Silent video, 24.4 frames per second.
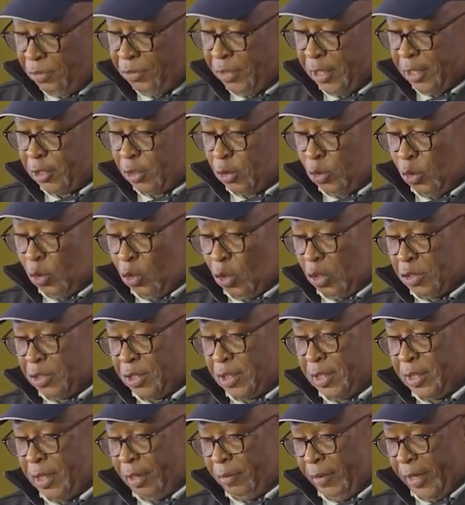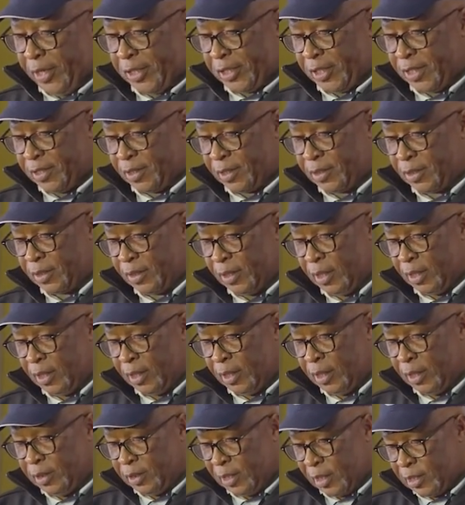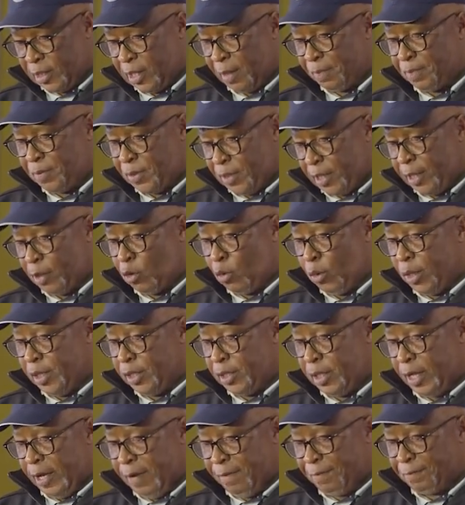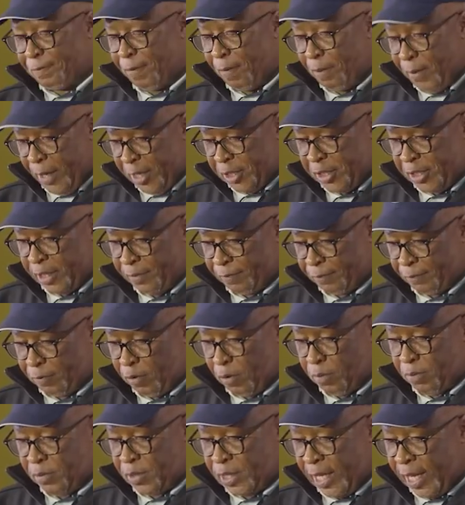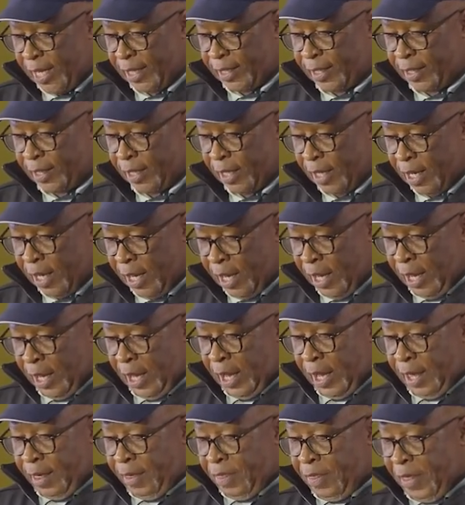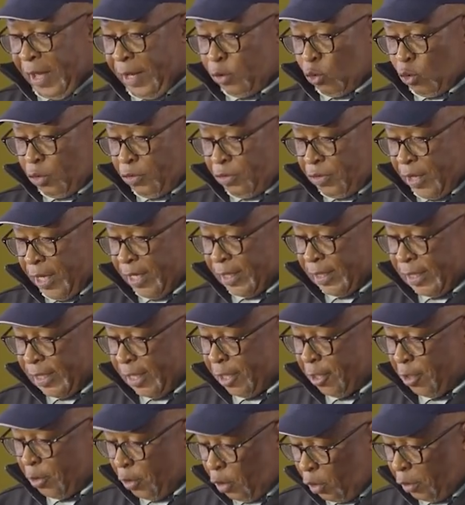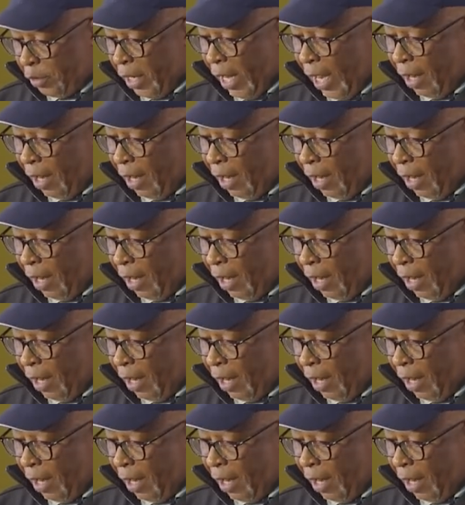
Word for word: on these two considerations, the subsequent information from ZEC that they did not